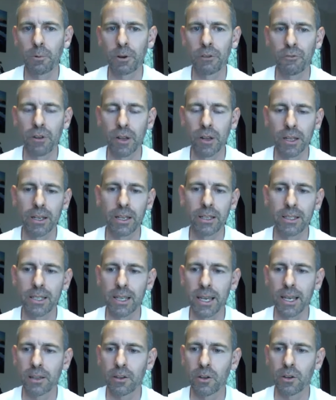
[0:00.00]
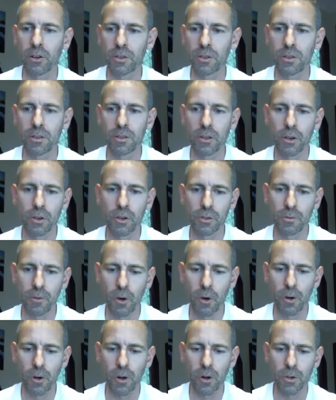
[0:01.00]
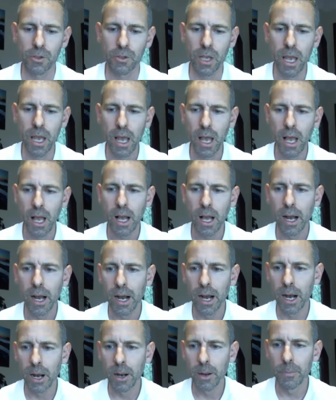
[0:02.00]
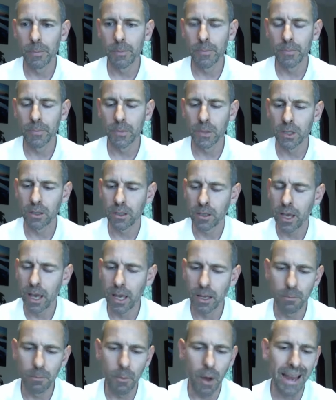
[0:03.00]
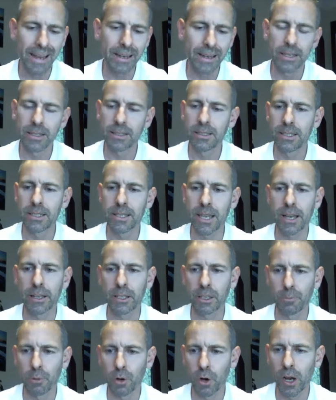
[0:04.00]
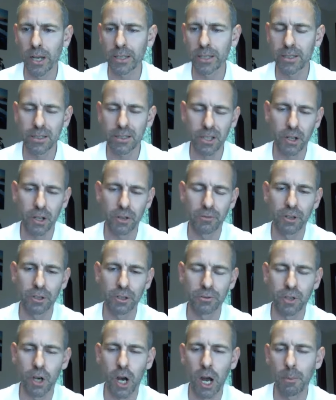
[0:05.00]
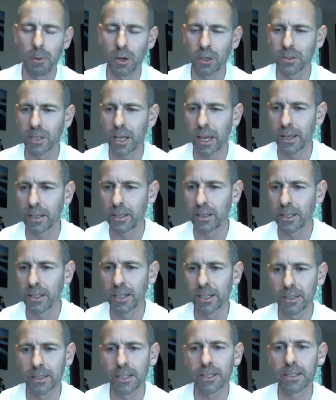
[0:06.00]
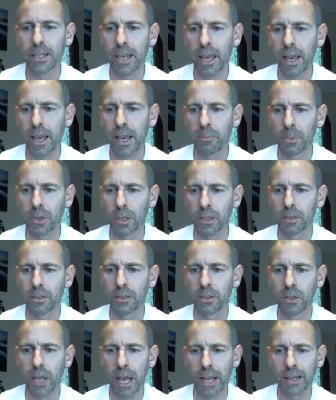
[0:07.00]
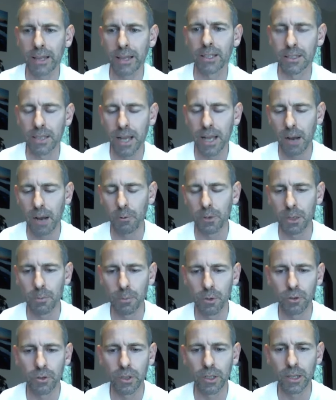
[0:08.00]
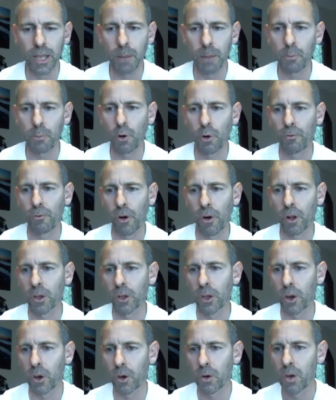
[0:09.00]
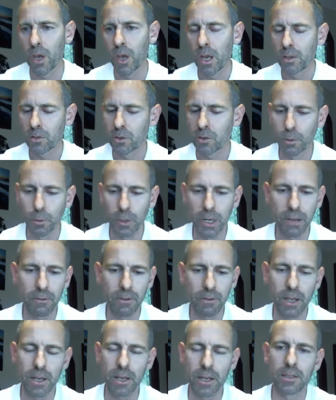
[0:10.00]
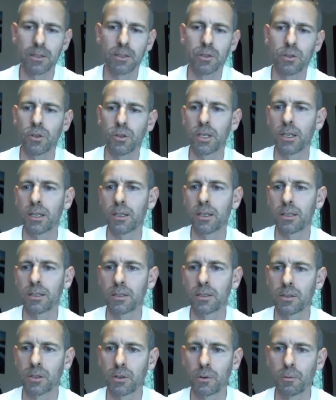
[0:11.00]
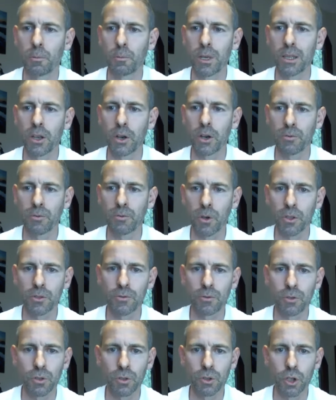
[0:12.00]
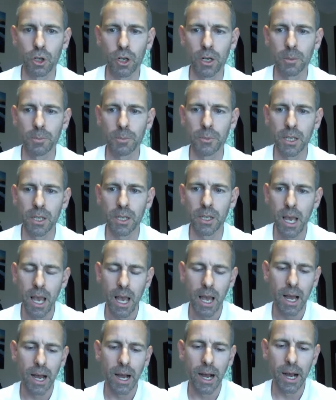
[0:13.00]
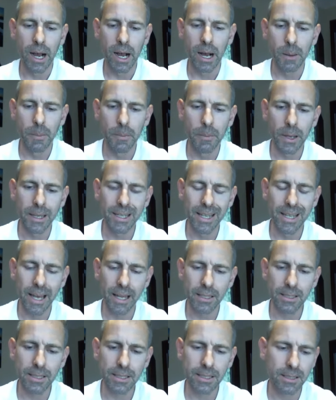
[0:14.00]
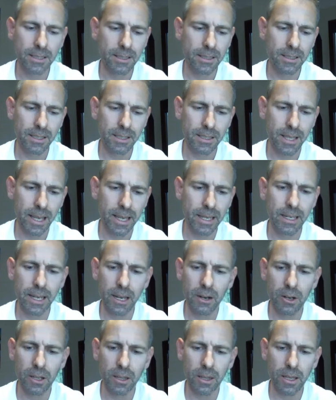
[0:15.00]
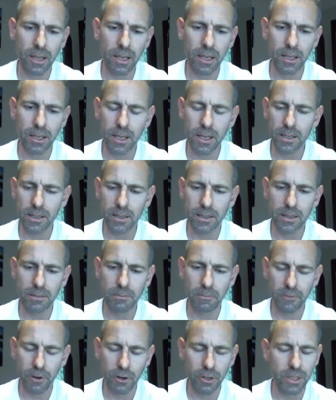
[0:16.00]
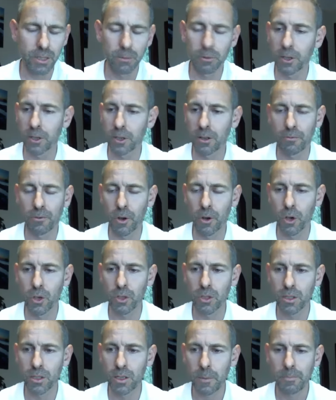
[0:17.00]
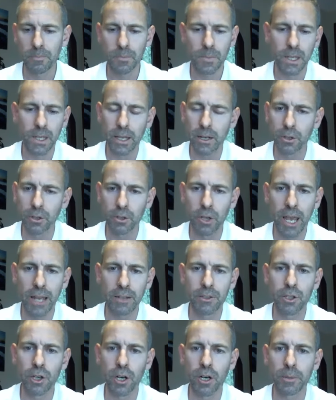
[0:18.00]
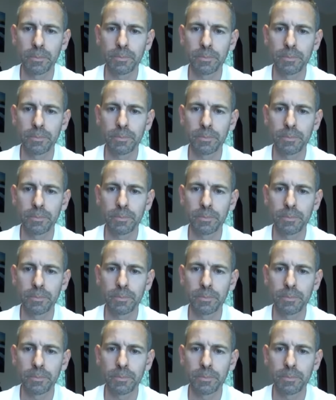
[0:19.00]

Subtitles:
We really need to get those photos. Yeah, you may need to discount your price. That's the only real time I'll say you need to discount. But at the start, when you're building that portfolio, do whatever you need to do to sort of win those first few jobs. The secondary thing is very similar to the first. Get a good headshot.